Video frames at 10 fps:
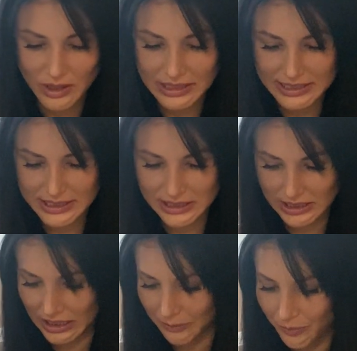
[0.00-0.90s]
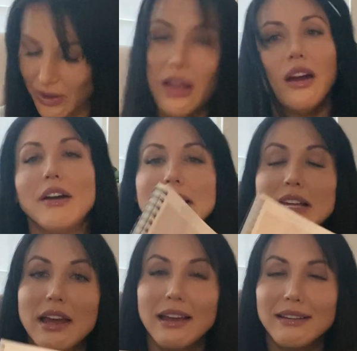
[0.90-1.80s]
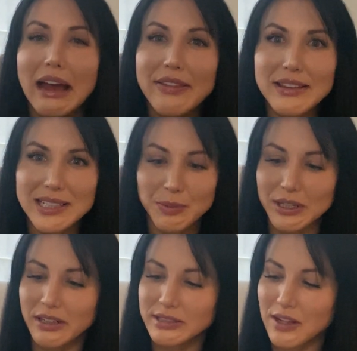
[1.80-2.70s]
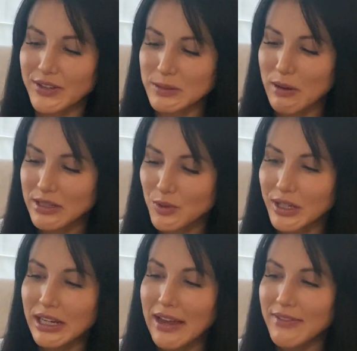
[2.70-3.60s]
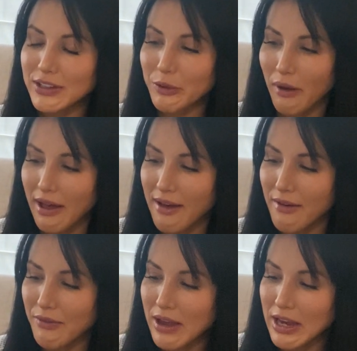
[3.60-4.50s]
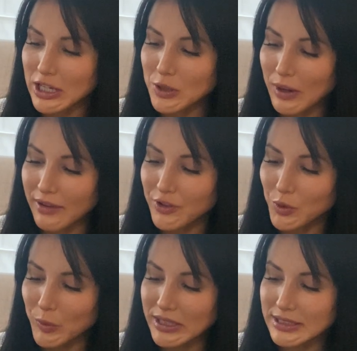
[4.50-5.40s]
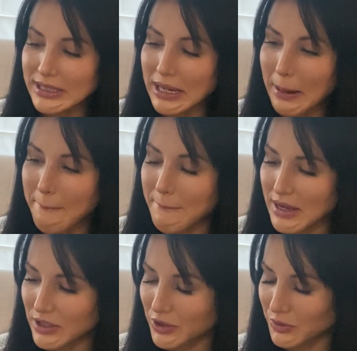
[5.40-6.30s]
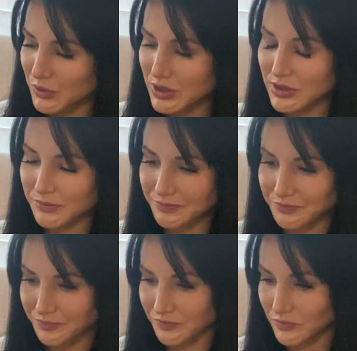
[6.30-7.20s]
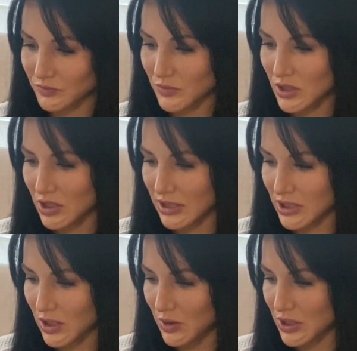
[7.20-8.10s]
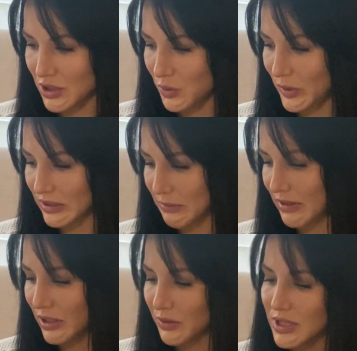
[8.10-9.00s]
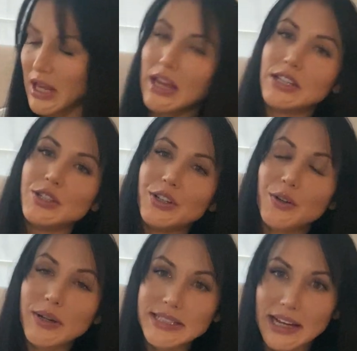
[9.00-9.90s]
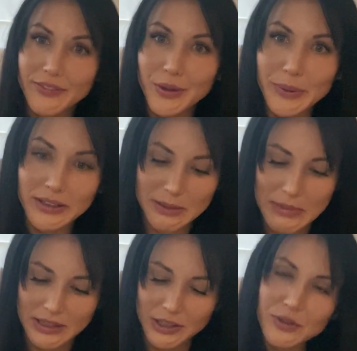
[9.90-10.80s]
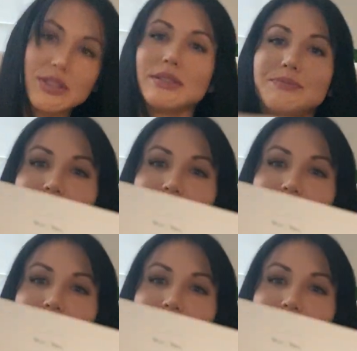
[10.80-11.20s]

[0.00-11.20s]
Let's see. All right, I think that's pretty self-explanatory. And then you have your weekly menus. So let's go to weekly menus. So you're going to have your weekly menus.